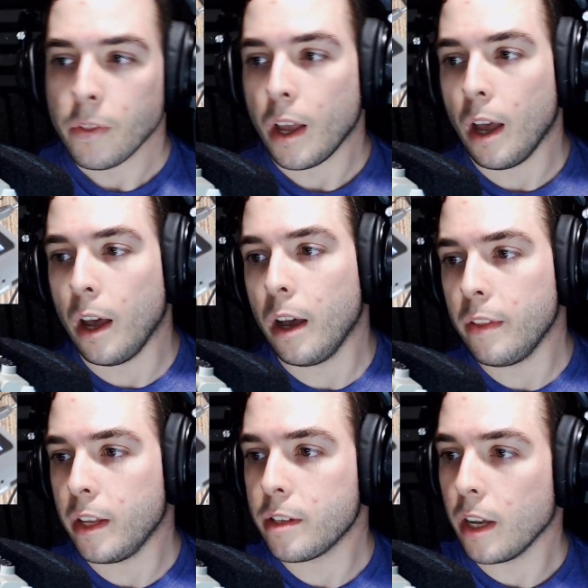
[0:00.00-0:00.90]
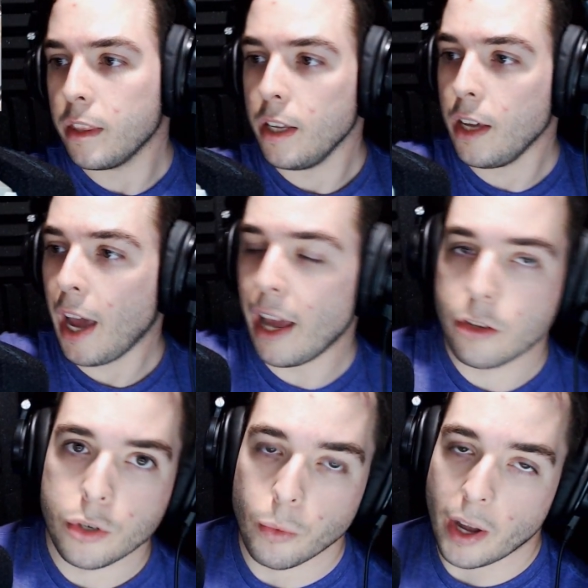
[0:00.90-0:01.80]
And then it's got the
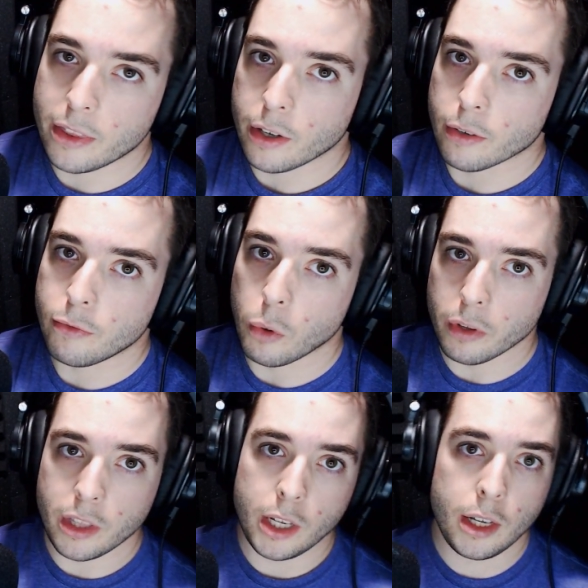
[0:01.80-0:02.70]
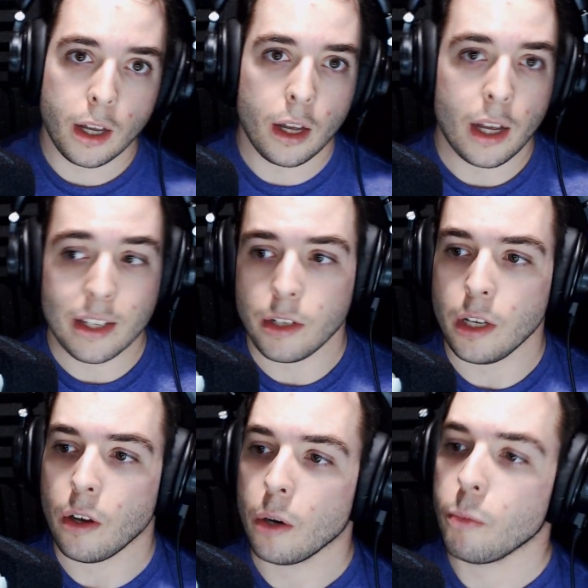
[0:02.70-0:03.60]
hatch right there for the SD
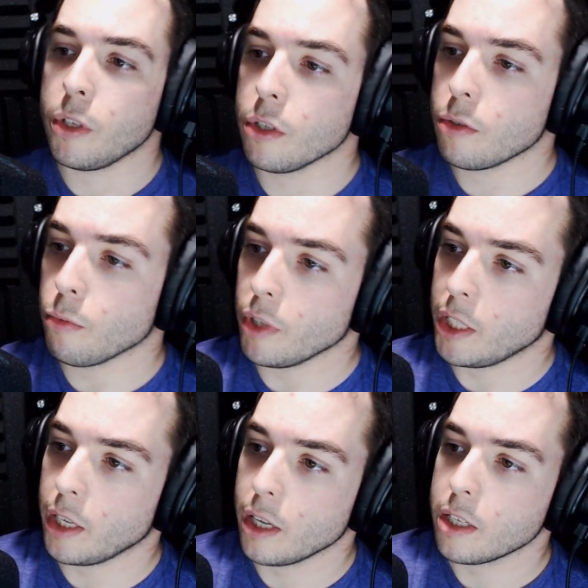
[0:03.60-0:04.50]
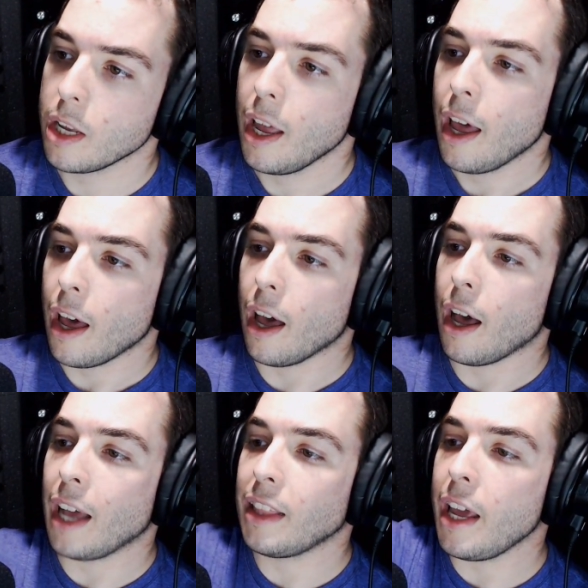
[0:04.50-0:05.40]
card, which is really nice.
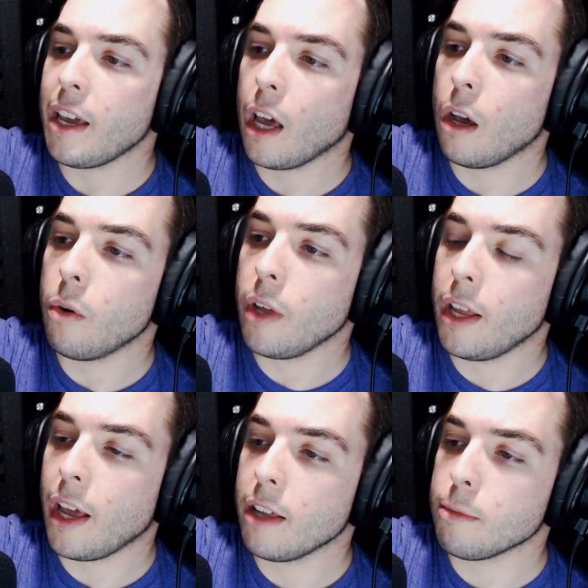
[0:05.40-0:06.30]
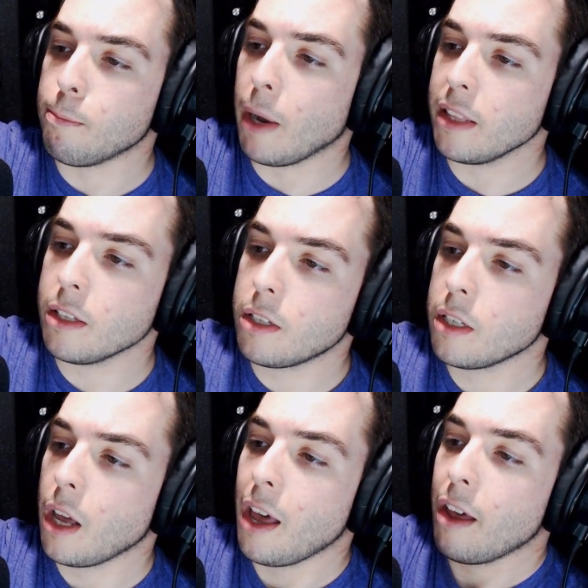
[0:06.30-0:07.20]
I like how it has
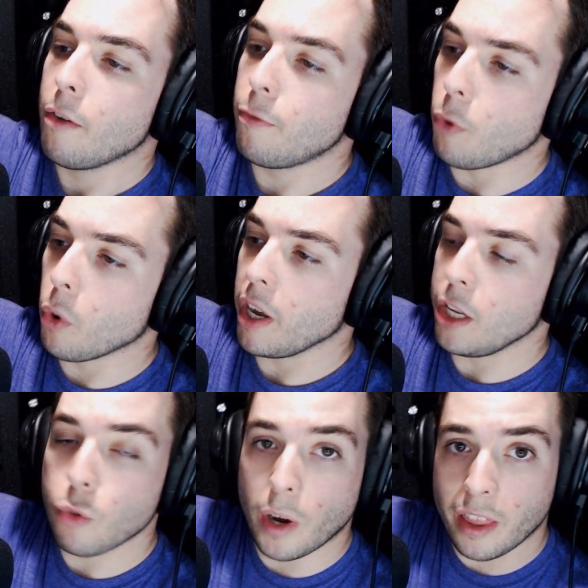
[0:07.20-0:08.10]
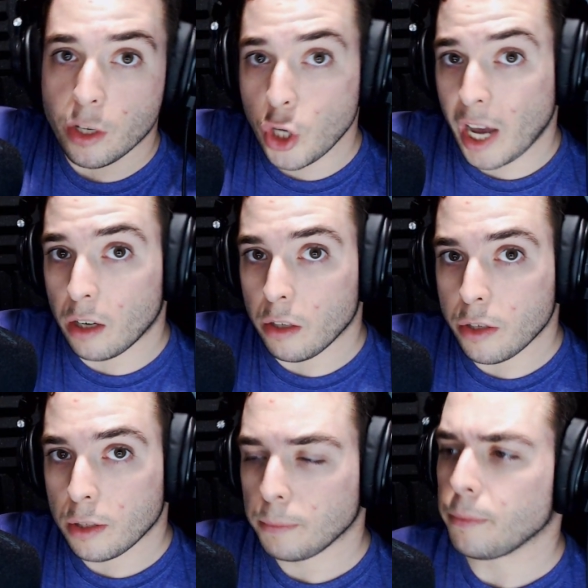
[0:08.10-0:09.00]
buttons for each one of the
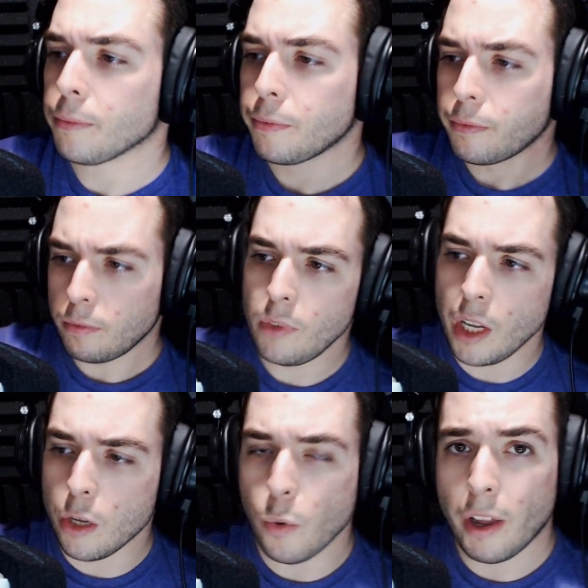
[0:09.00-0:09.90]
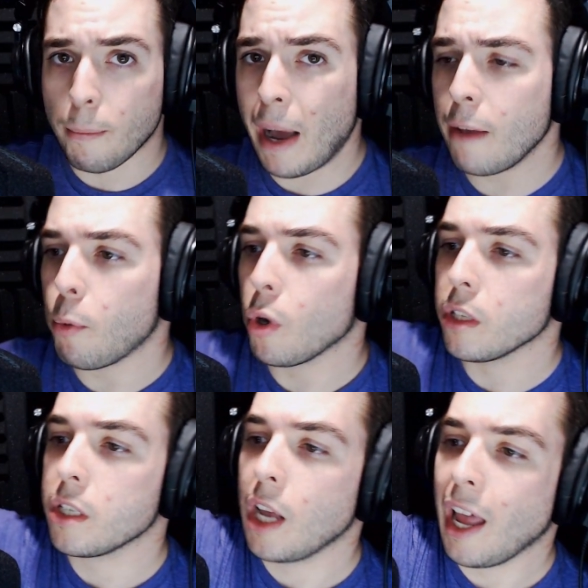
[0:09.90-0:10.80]
channels. Each one of the mic
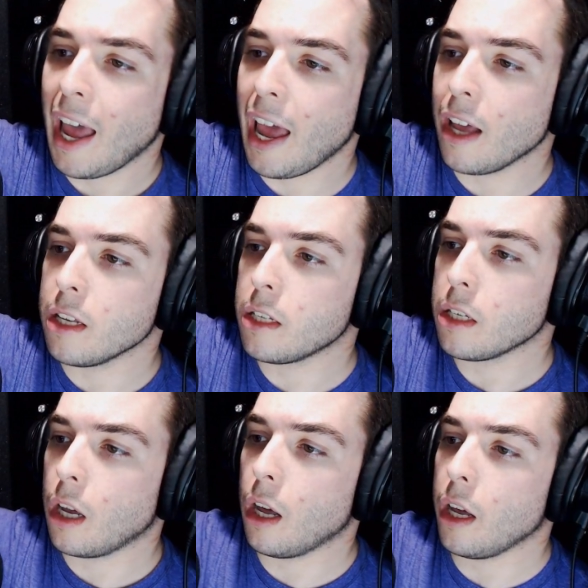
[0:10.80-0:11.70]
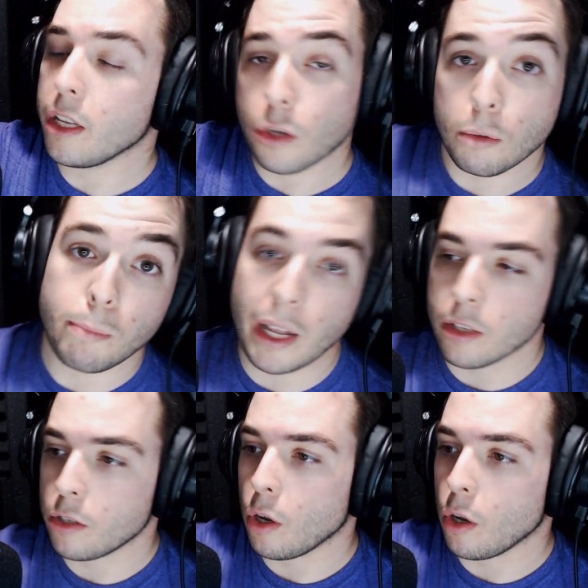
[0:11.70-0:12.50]
ports has its own buttons.